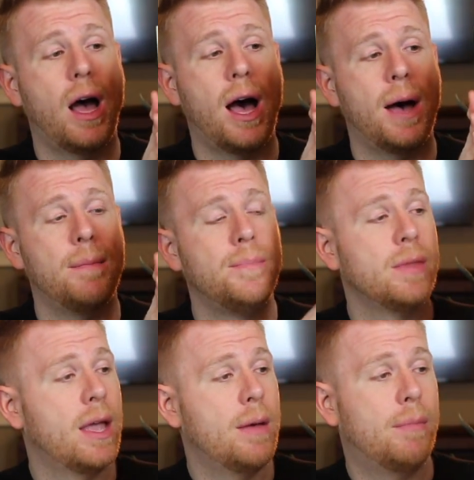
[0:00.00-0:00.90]

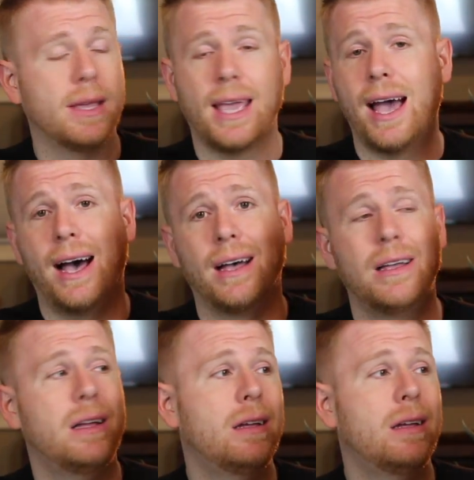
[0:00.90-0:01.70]
But yeah,